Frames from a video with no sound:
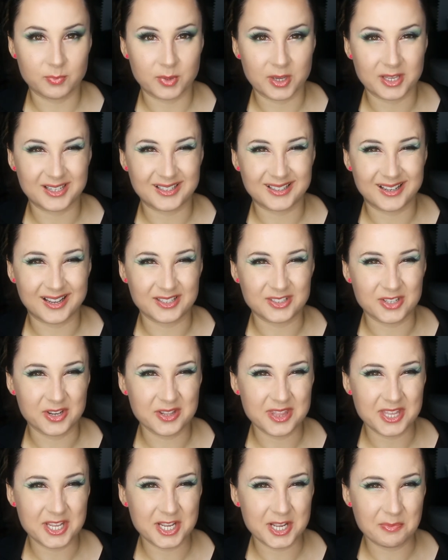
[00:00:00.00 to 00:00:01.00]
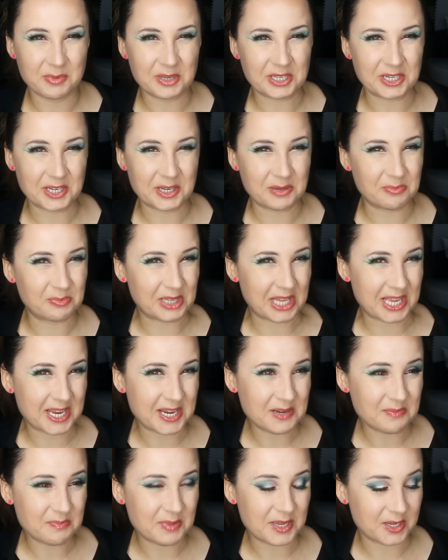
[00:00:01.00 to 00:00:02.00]
but I don't think I'm going to
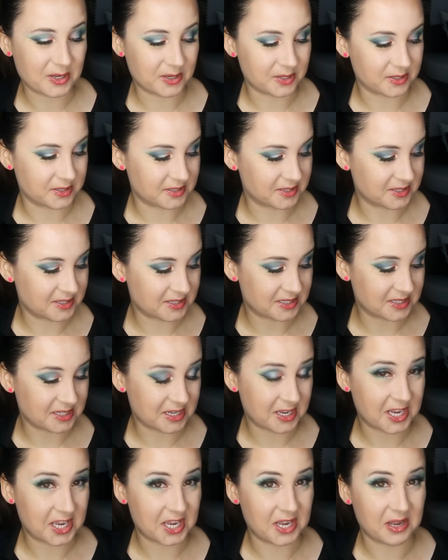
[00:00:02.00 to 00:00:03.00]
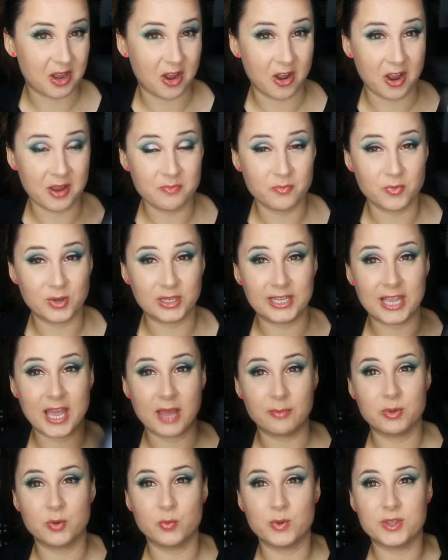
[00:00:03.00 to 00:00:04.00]
complain, because I'm really
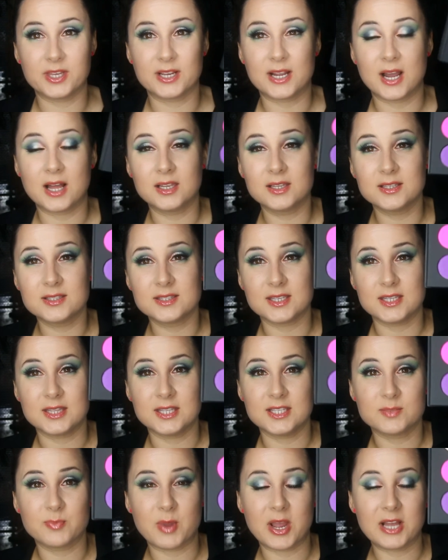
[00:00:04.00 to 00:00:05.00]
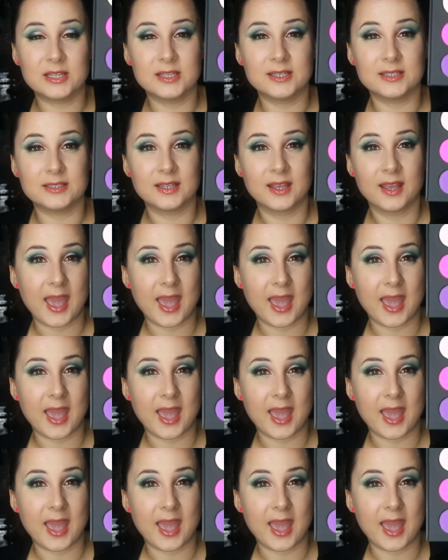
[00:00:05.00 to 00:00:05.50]
happy with the colors in this palette,